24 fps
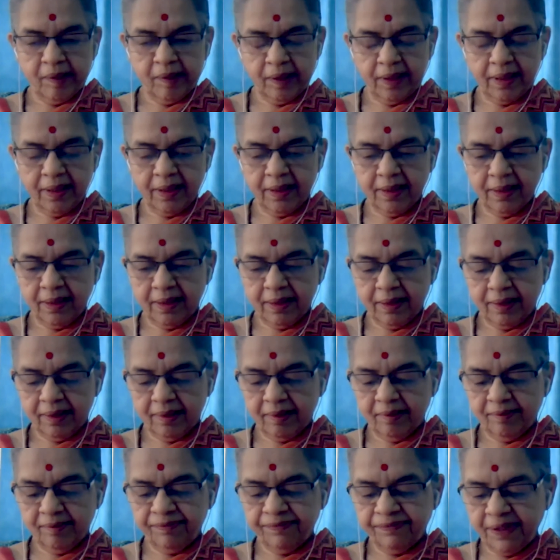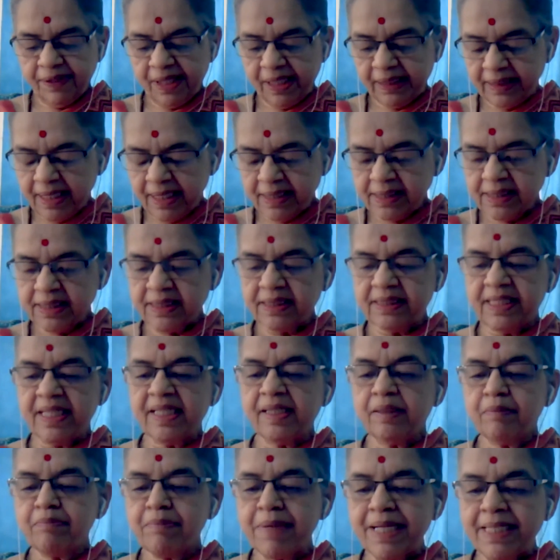uh, further
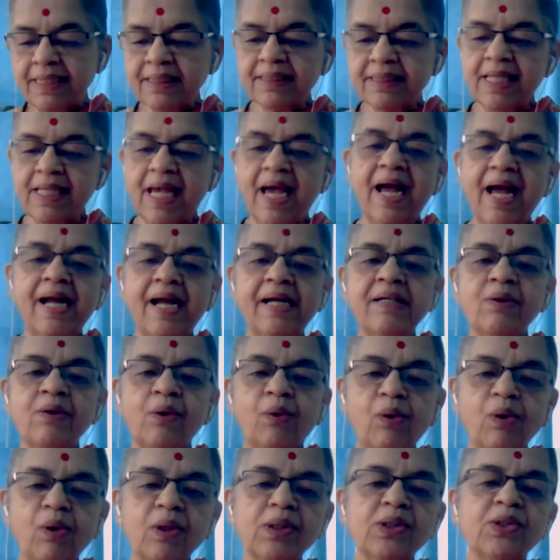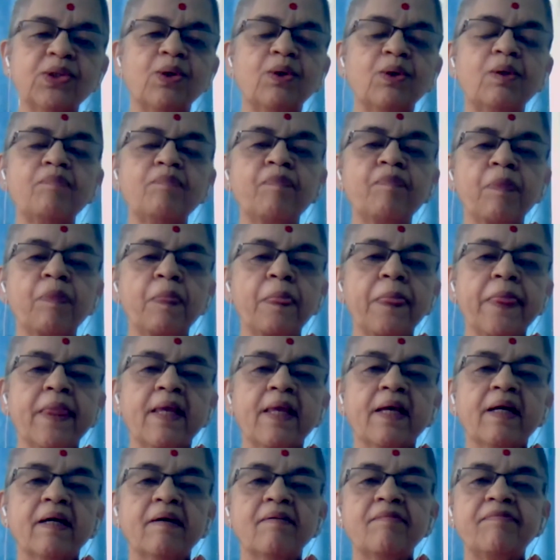statements and also
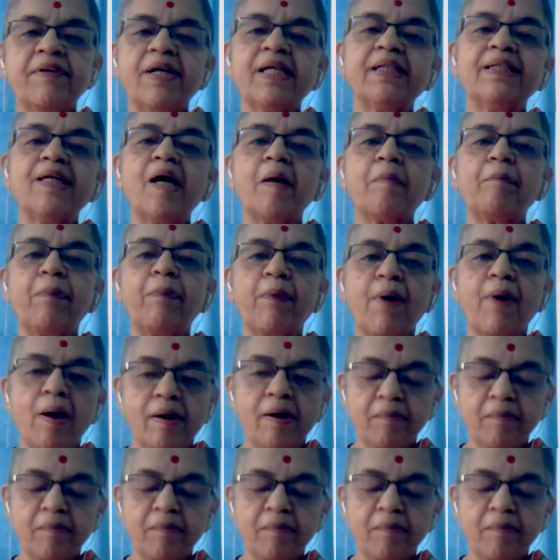further pro